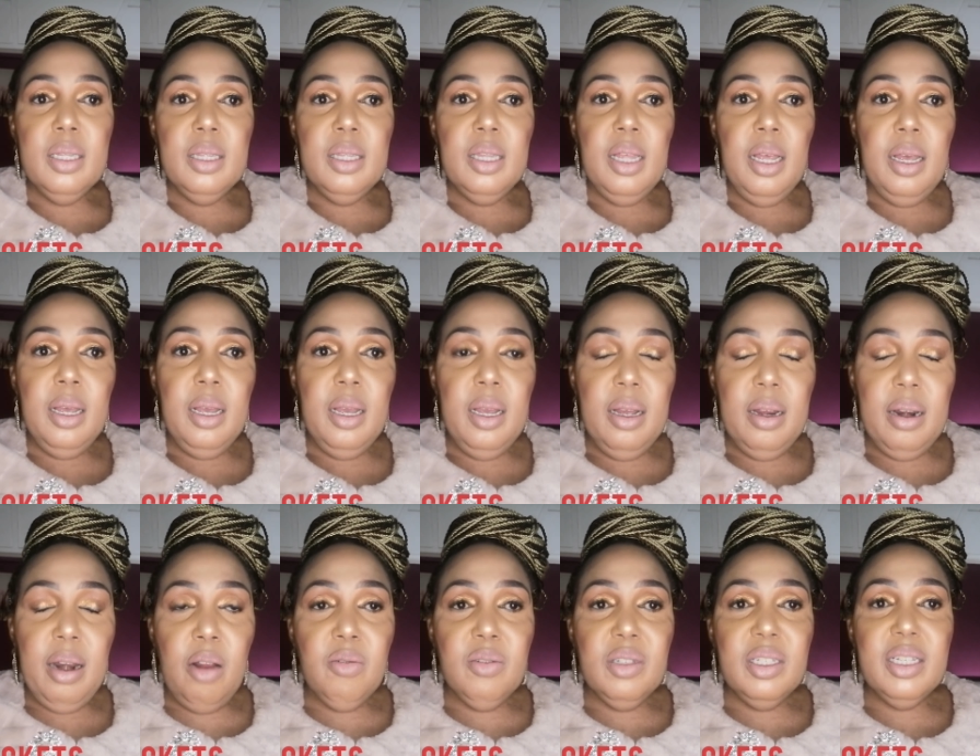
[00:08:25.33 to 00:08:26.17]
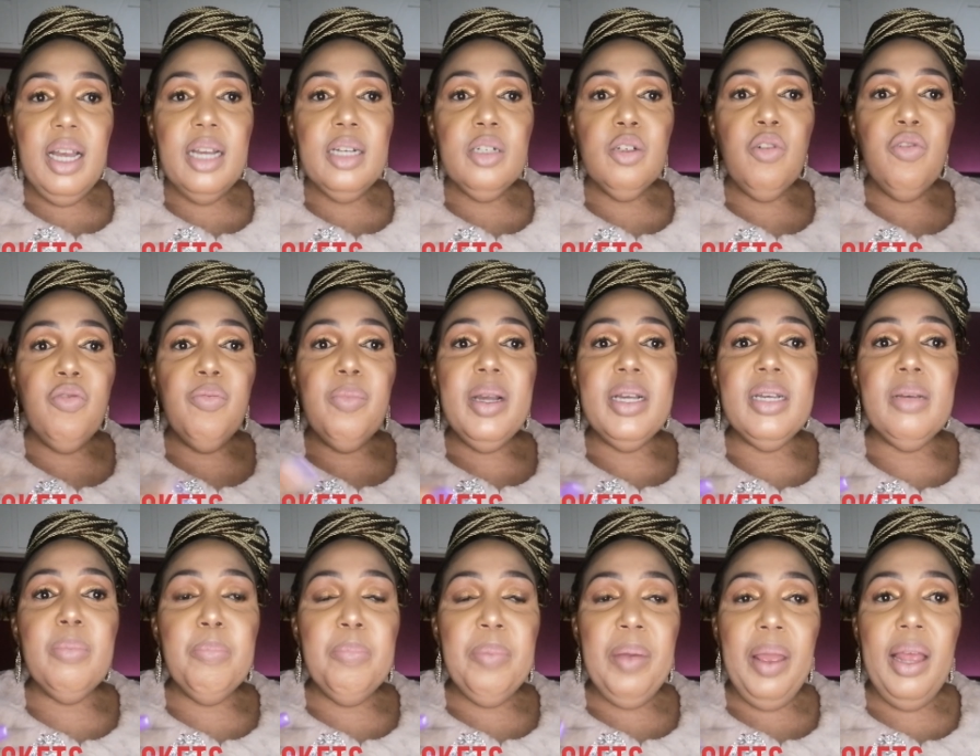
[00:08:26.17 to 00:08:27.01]
the round side of
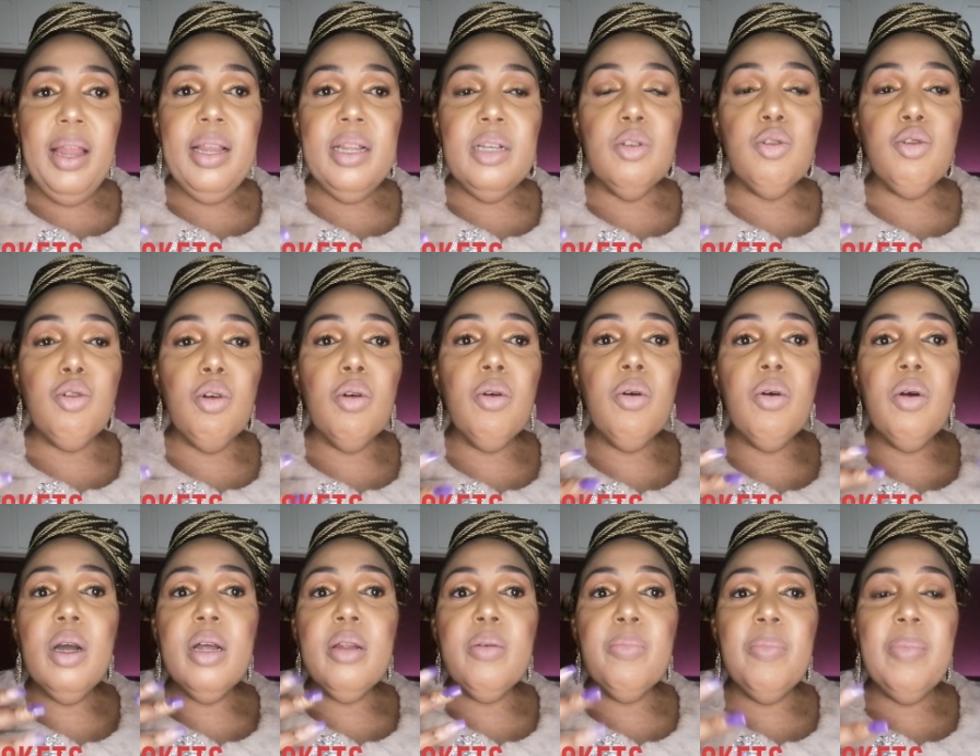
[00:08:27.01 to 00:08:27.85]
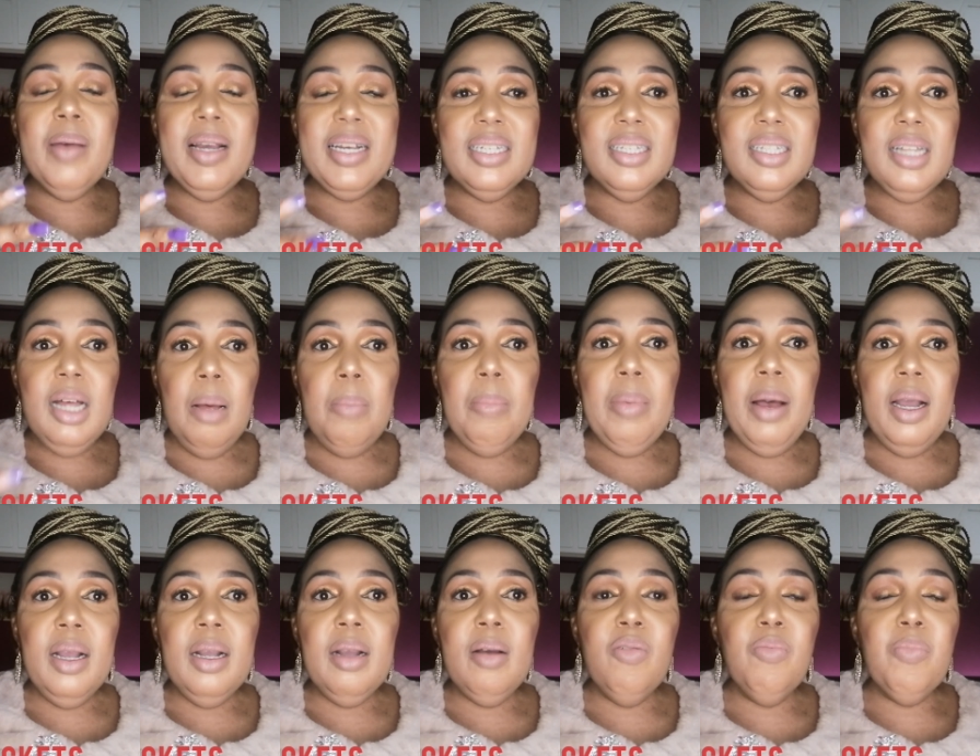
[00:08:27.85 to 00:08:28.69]
my belly so uh, my
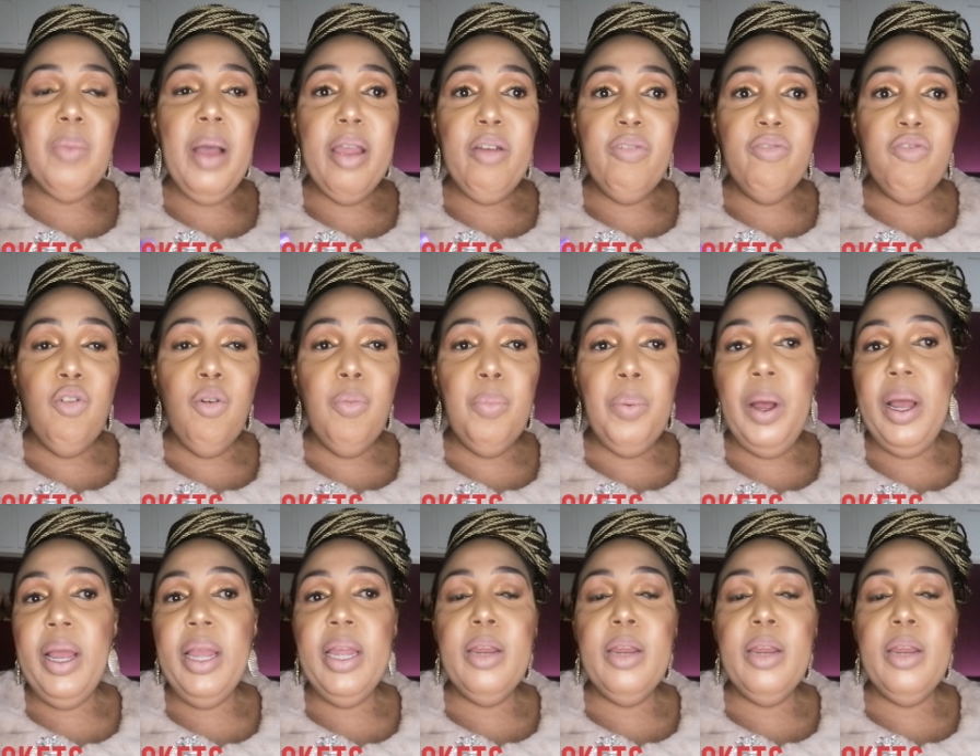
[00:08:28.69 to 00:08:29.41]
stomach my fupa.